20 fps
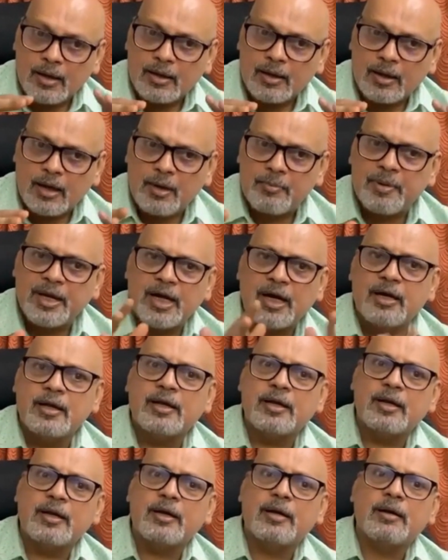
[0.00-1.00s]
coming under
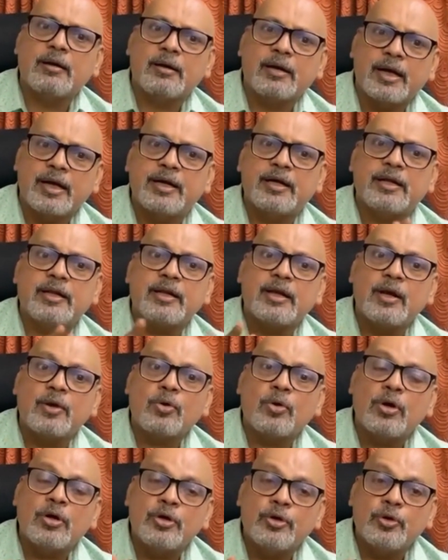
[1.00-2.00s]
a criteria
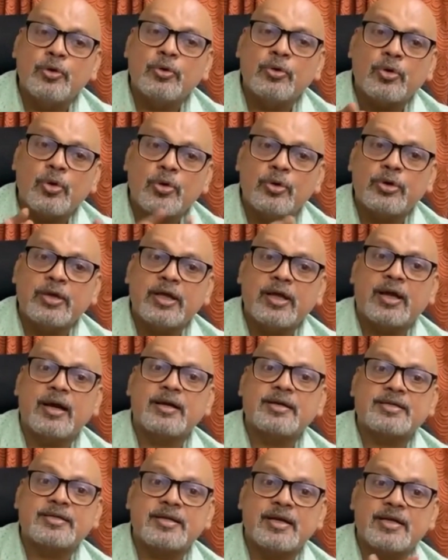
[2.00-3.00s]
called neurotic
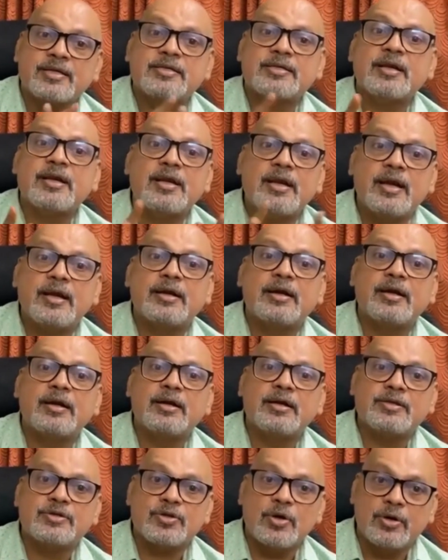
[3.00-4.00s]
and stress related
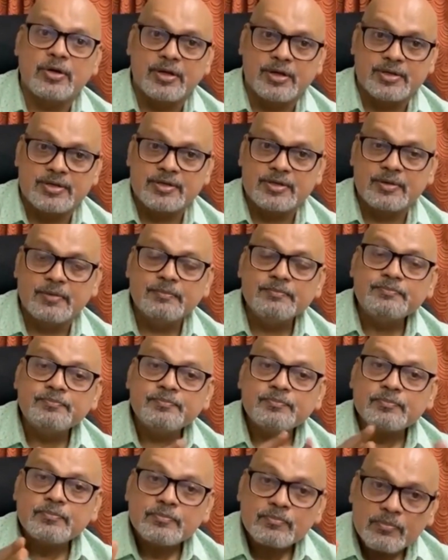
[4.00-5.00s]
disorders
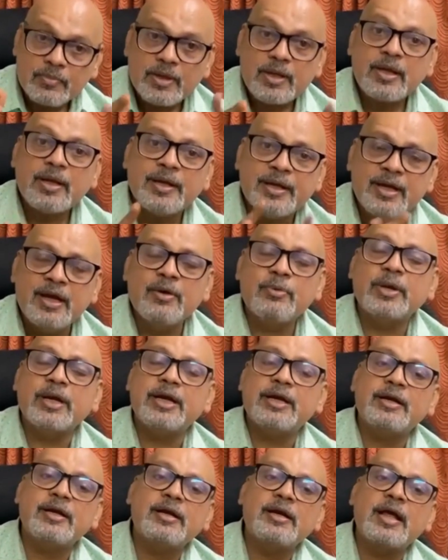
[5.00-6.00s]
in our
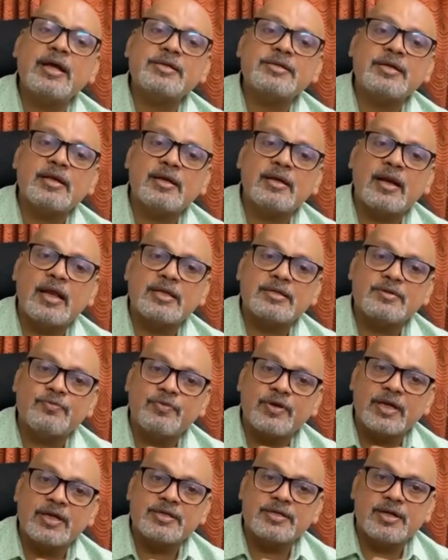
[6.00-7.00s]
international
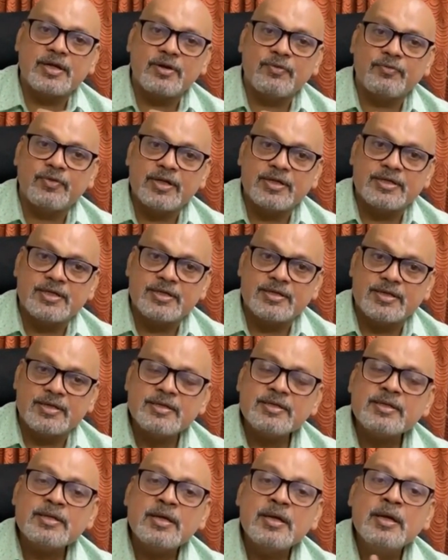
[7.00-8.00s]
classification of
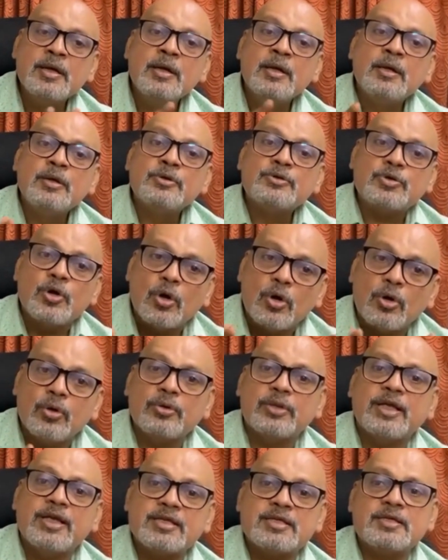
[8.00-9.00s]
diseases. So
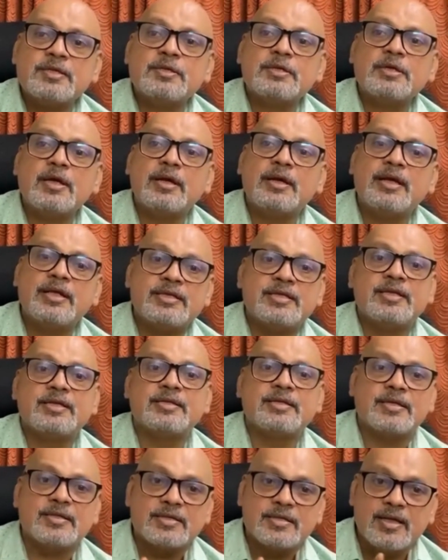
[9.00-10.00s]
these
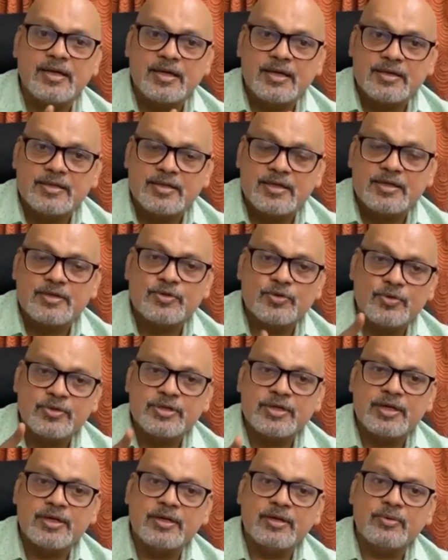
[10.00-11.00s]
diseases, that is
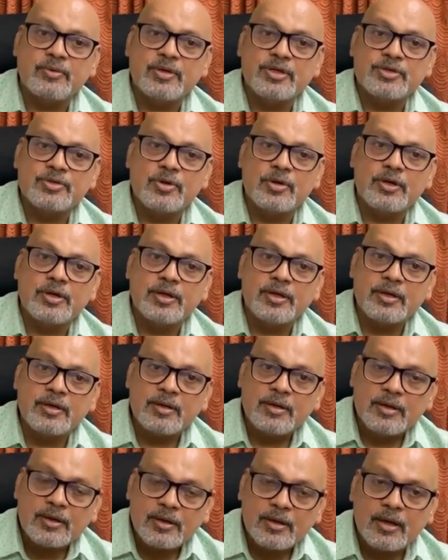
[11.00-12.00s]
dissociative disorder,
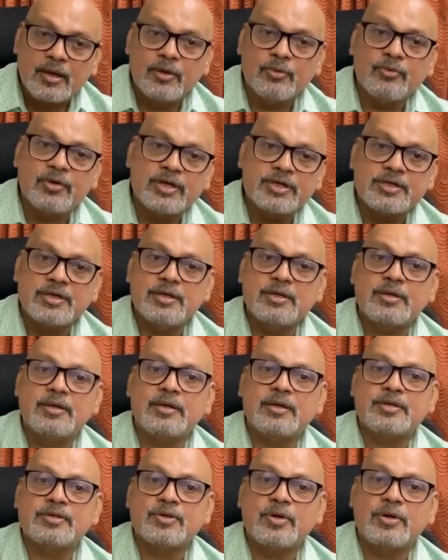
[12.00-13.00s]
conversion
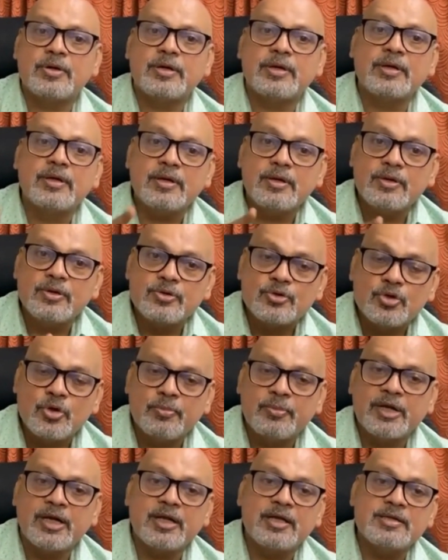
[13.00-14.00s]
disorder,
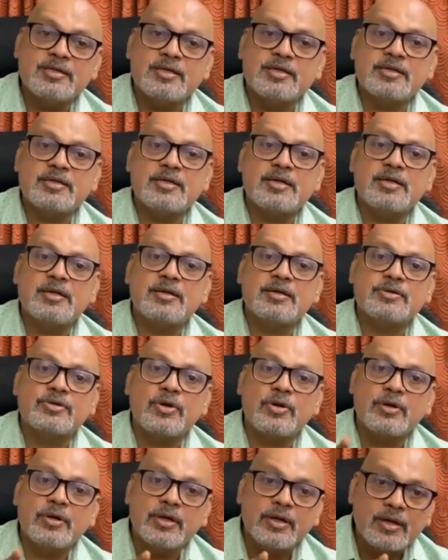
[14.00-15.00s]
somatization
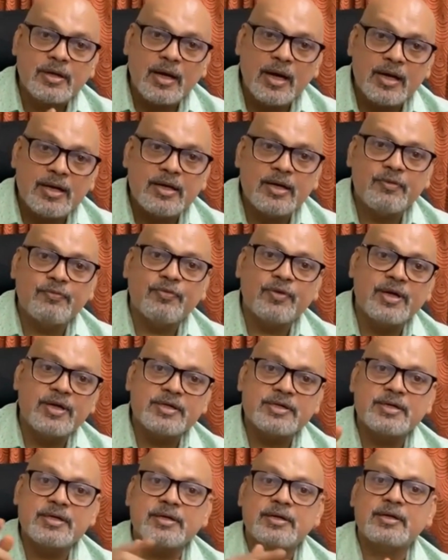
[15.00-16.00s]
disorder,
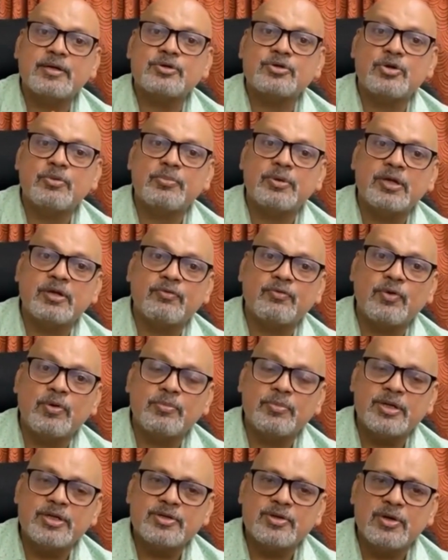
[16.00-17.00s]
undifferentiated
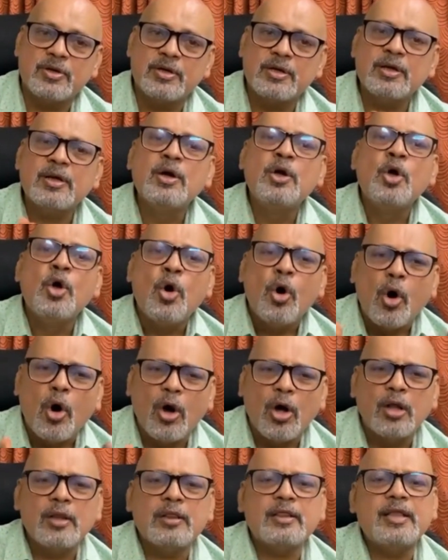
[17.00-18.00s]
somatoform disorder,
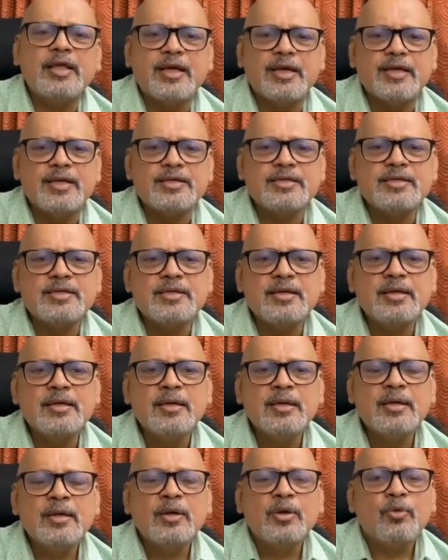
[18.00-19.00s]
all these
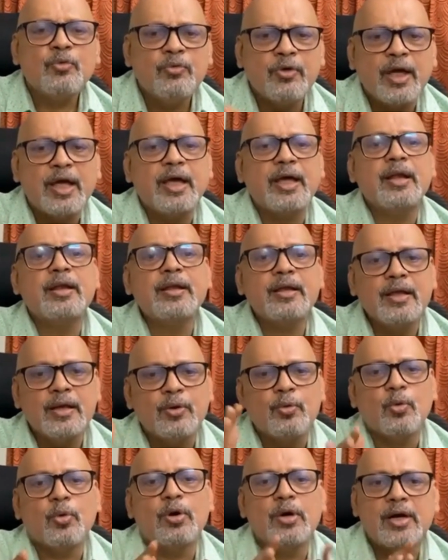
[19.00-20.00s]
were in
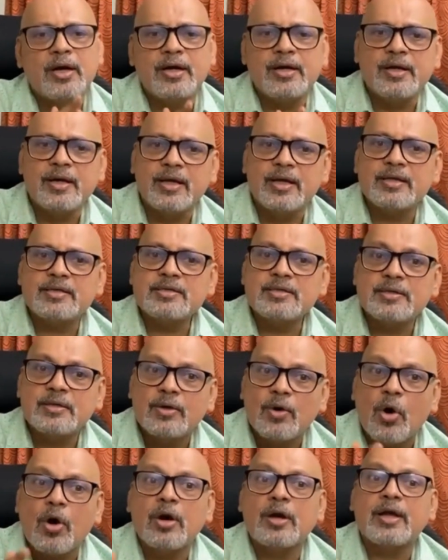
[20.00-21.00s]
olden days
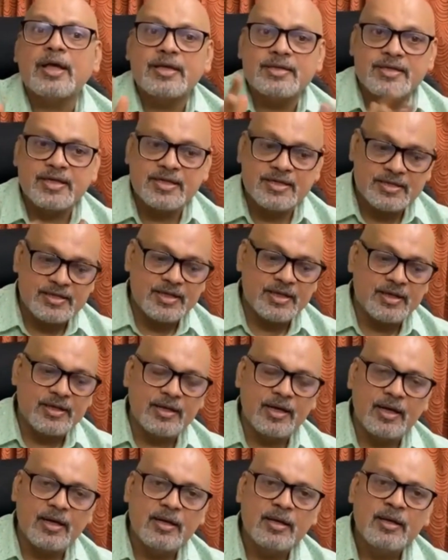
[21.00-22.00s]
called as
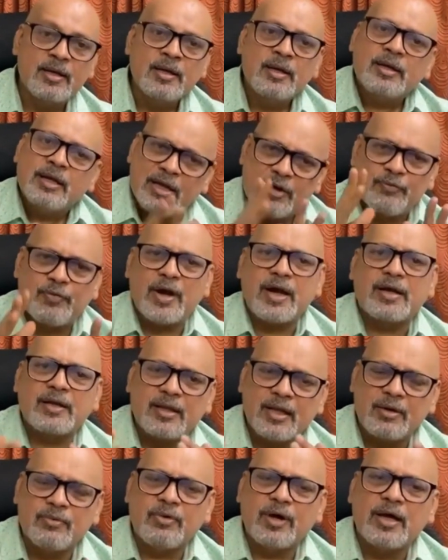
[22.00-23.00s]
hysteria. In fact,
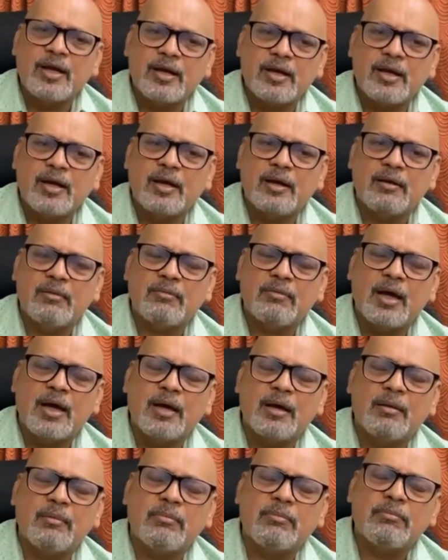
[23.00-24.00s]
there
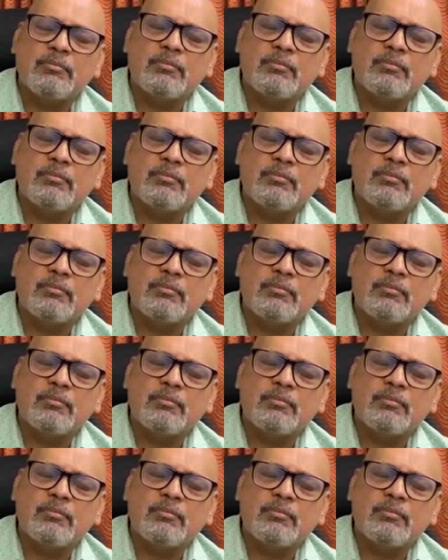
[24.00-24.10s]
were